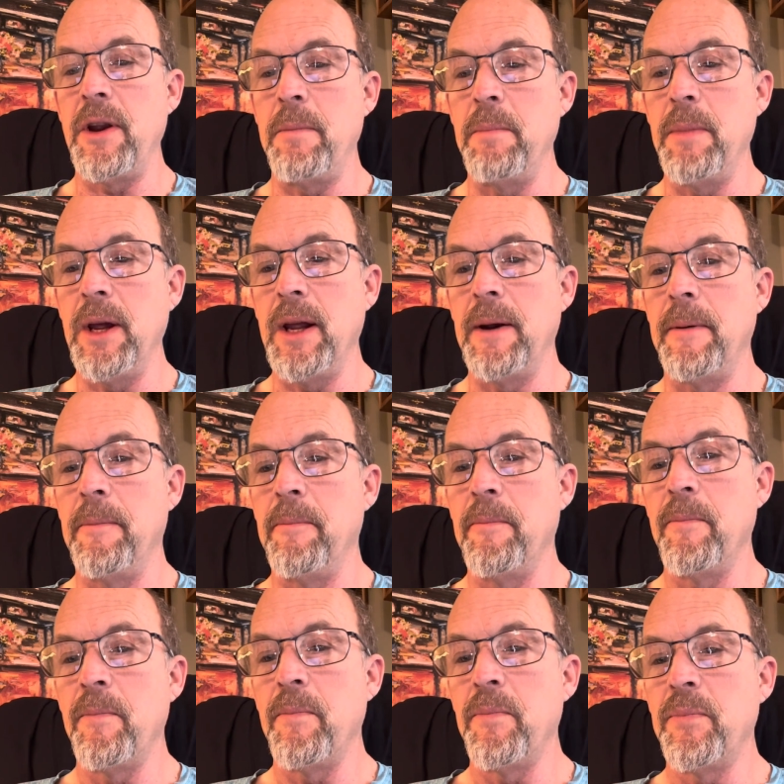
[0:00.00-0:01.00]
men.
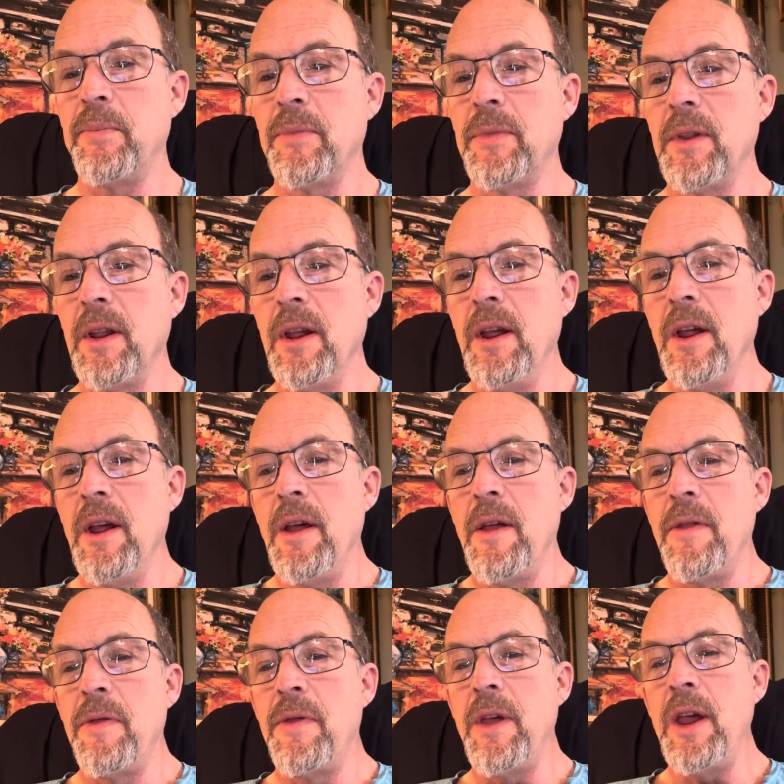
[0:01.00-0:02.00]

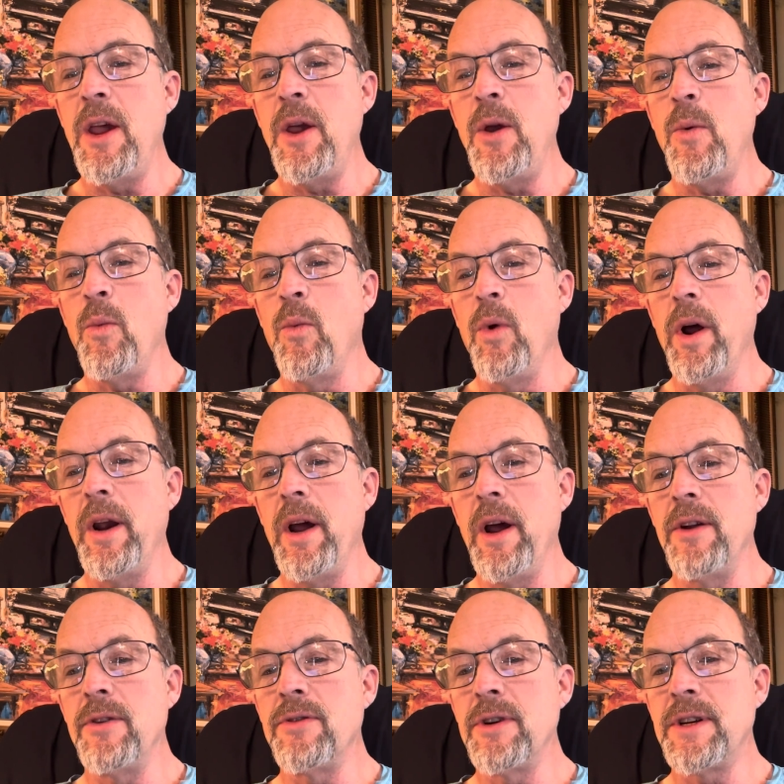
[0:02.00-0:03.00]
The
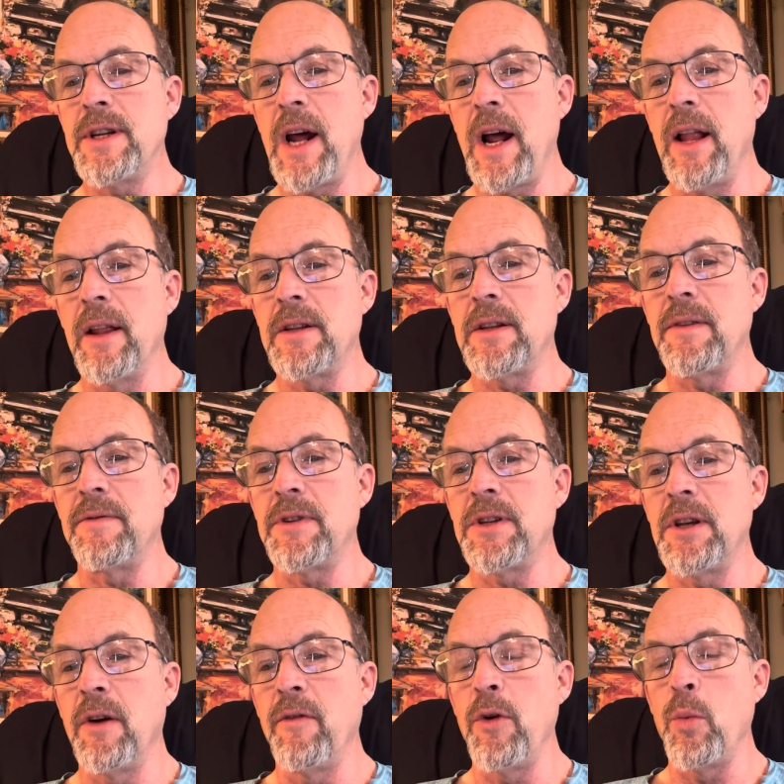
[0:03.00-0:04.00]
100 talents of
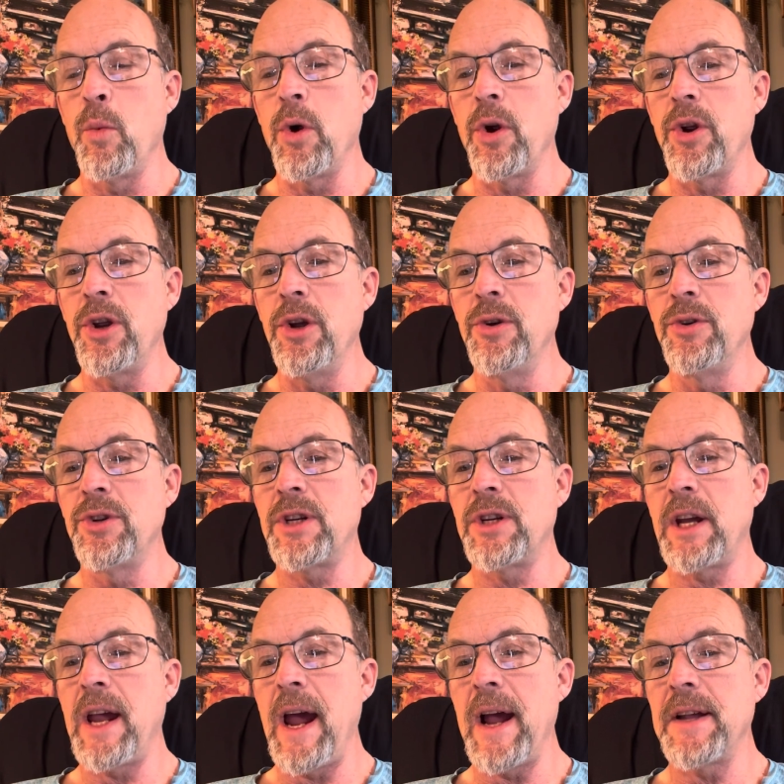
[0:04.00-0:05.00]
silver were used to
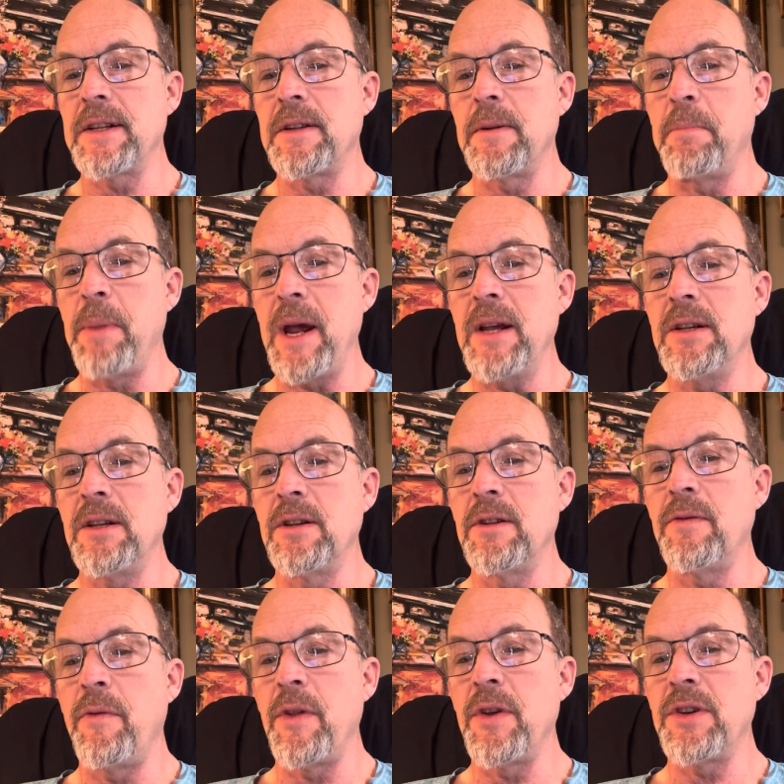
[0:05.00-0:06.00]
cast the bases
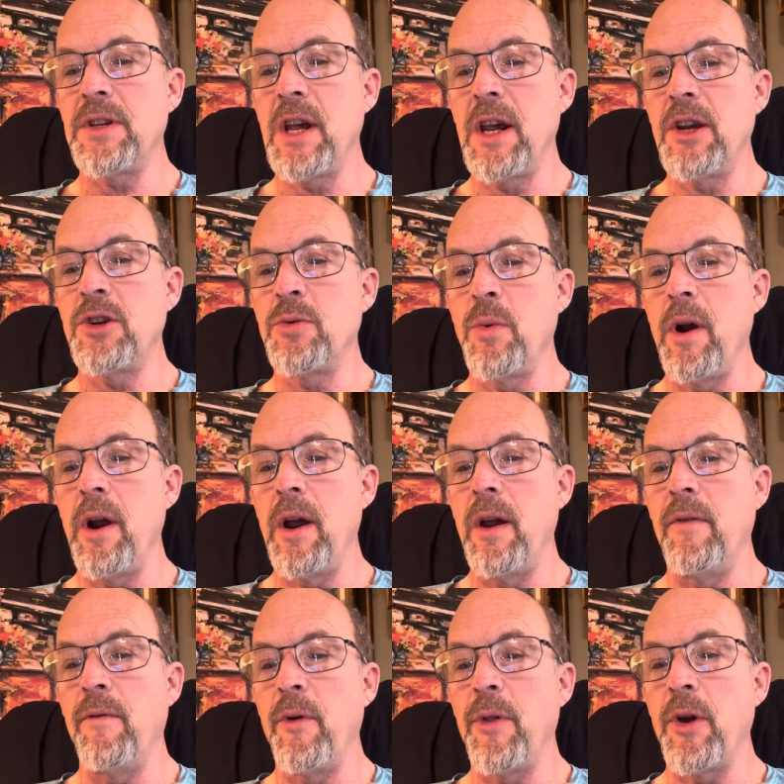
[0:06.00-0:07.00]
for the sanctuary
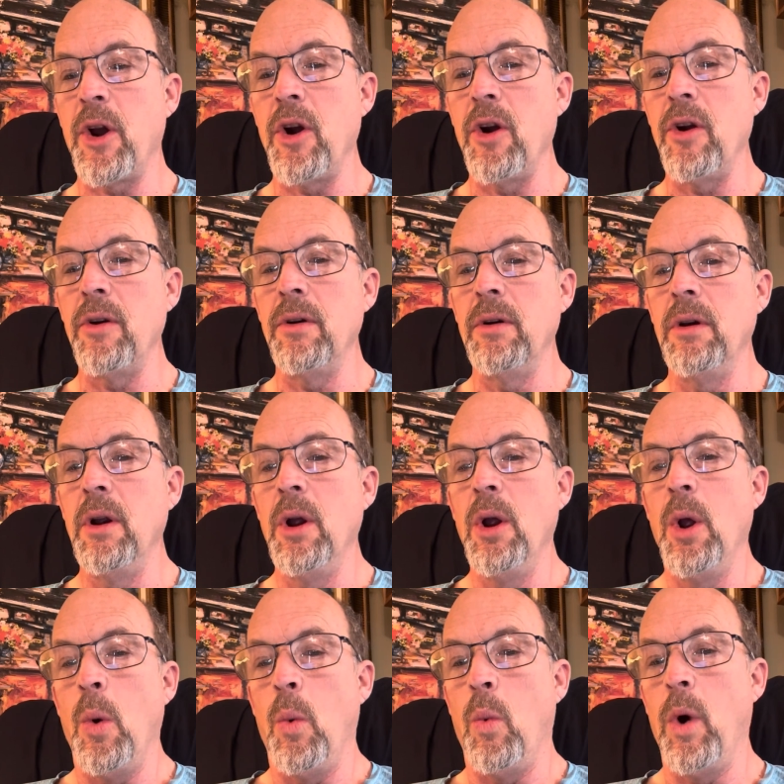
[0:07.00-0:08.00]
and for the curtain,
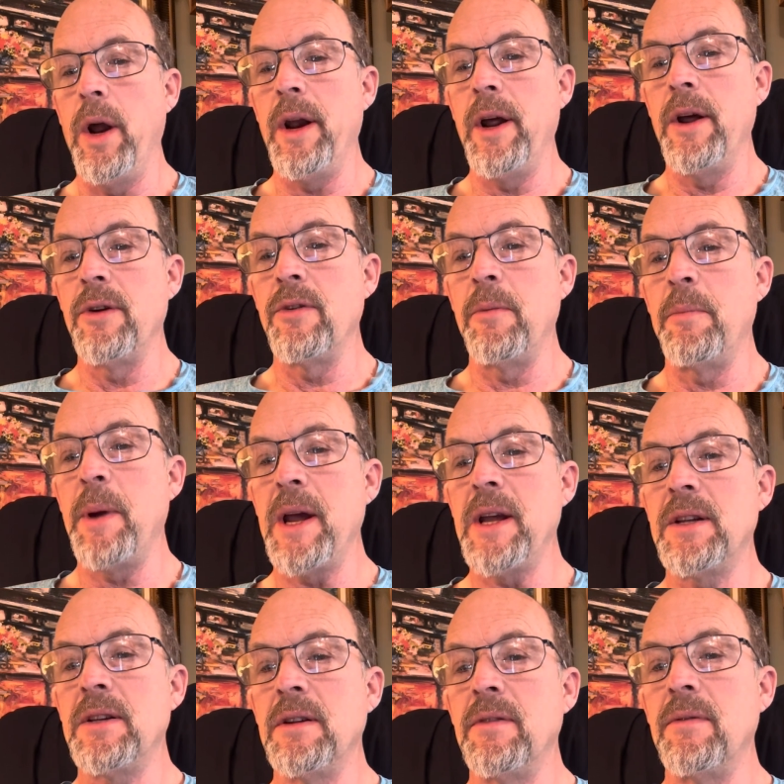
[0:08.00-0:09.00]
100
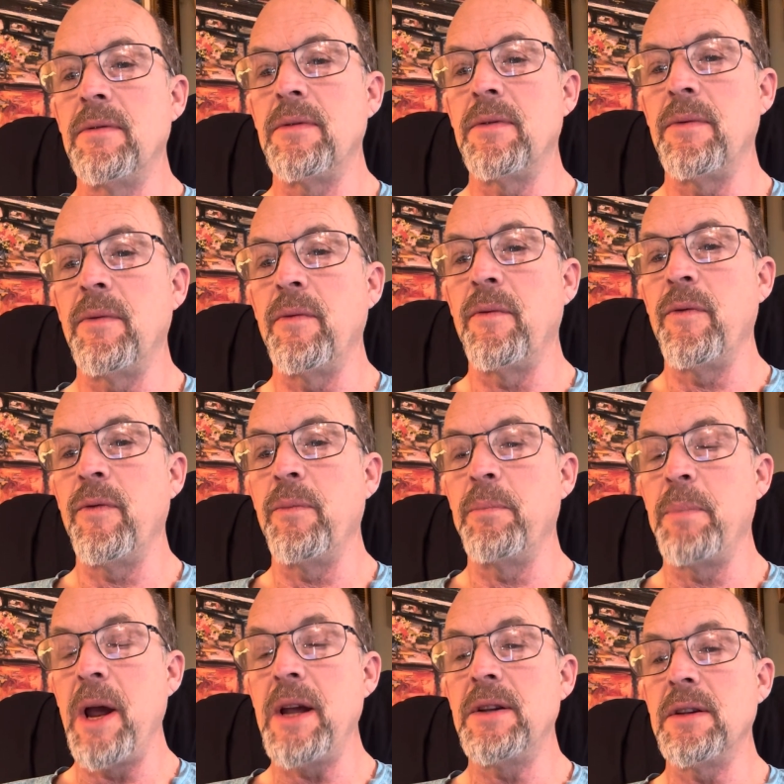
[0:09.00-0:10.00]

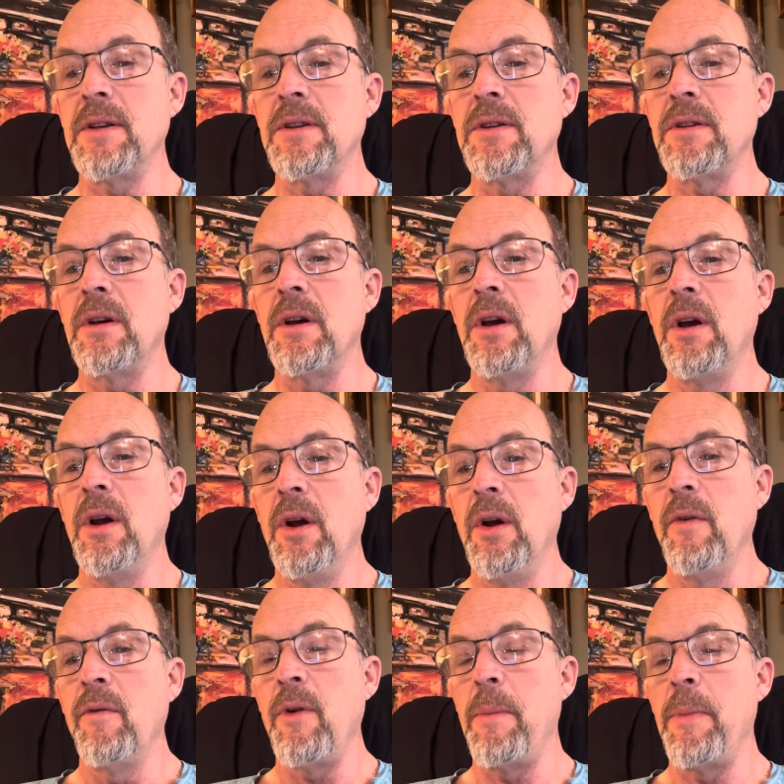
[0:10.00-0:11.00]
bases
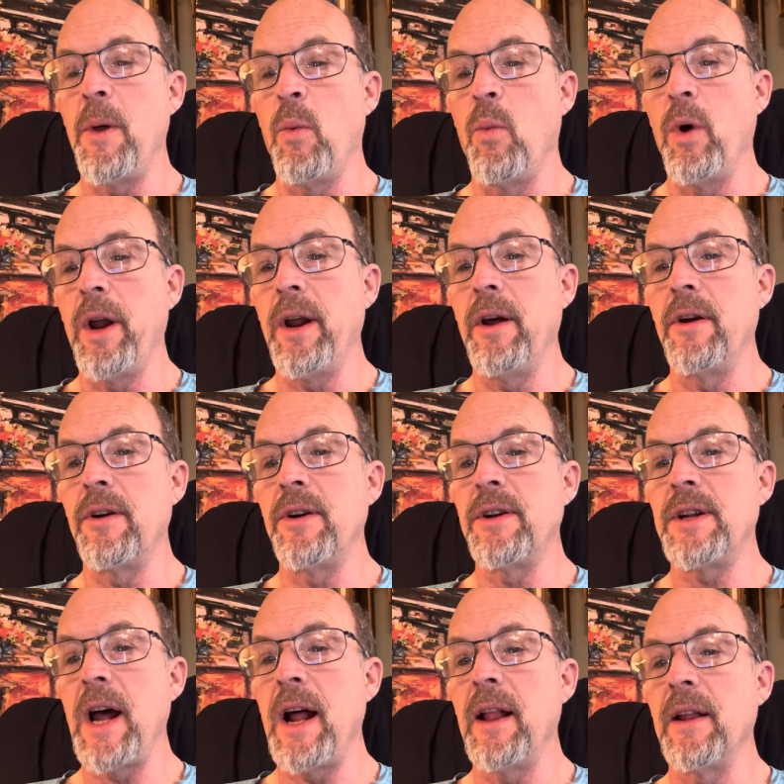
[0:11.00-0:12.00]
from the 100
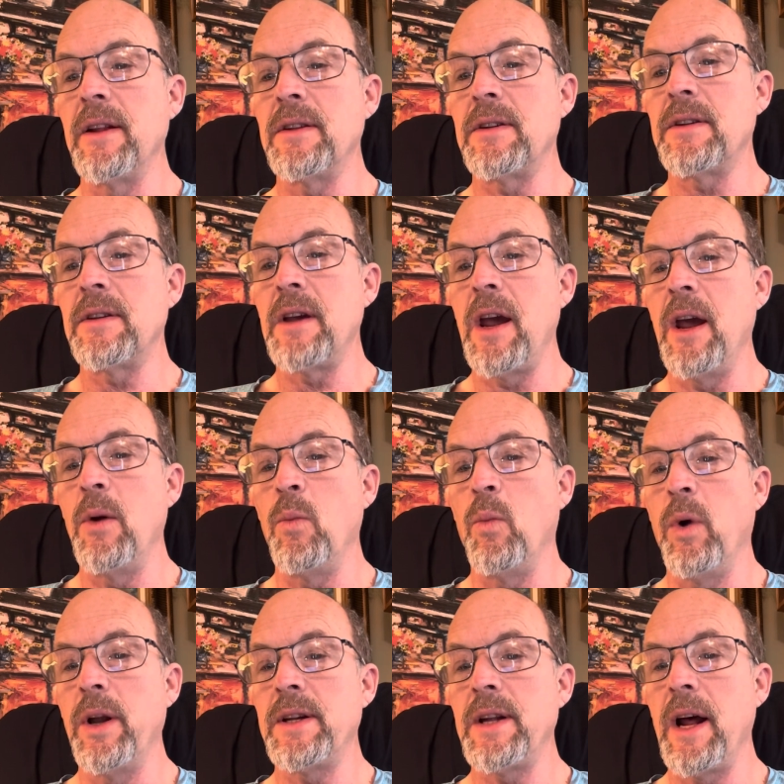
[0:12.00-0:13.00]
talents, and
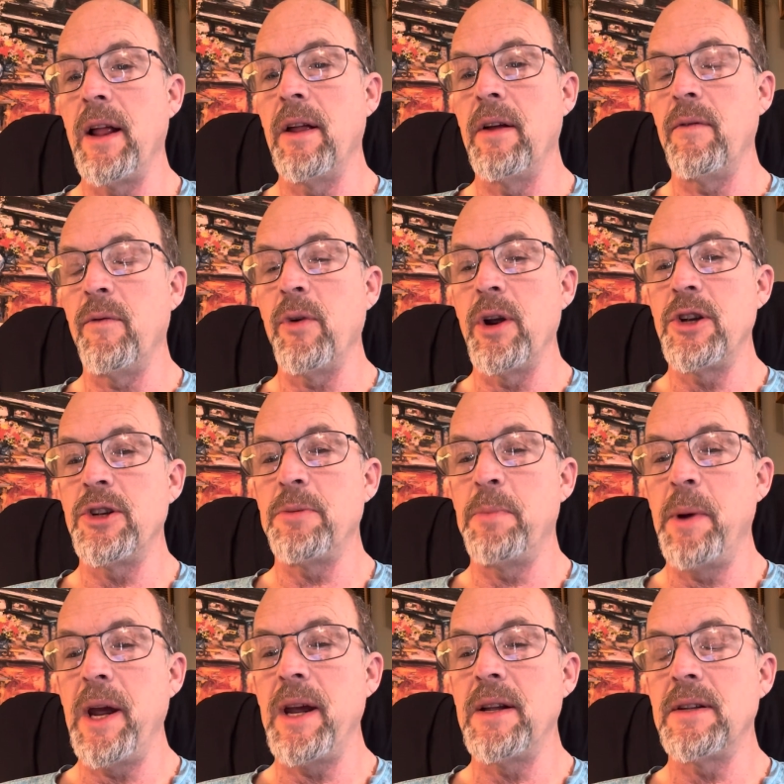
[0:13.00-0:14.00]
1 talent for each
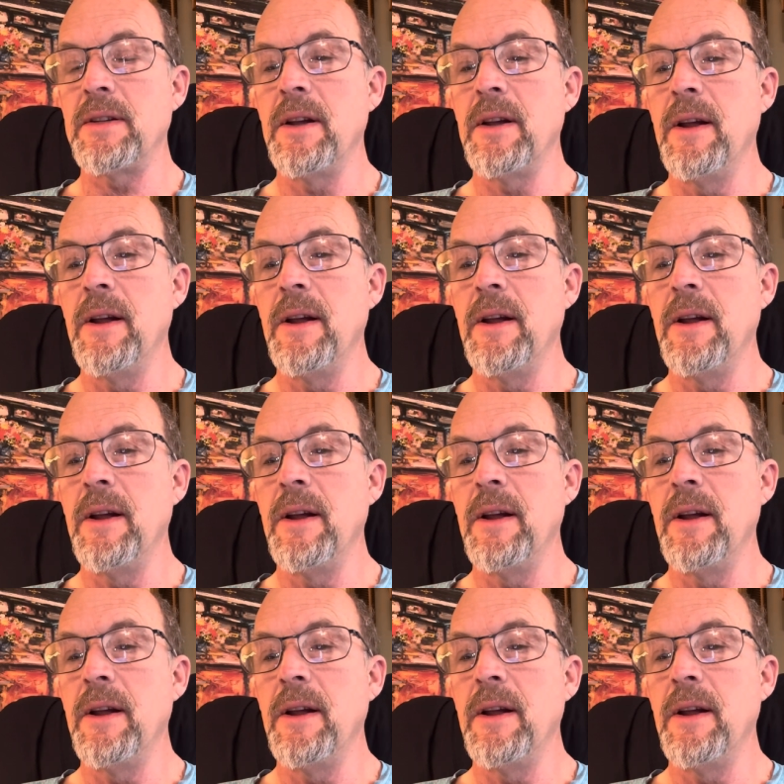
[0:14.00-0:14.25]
base.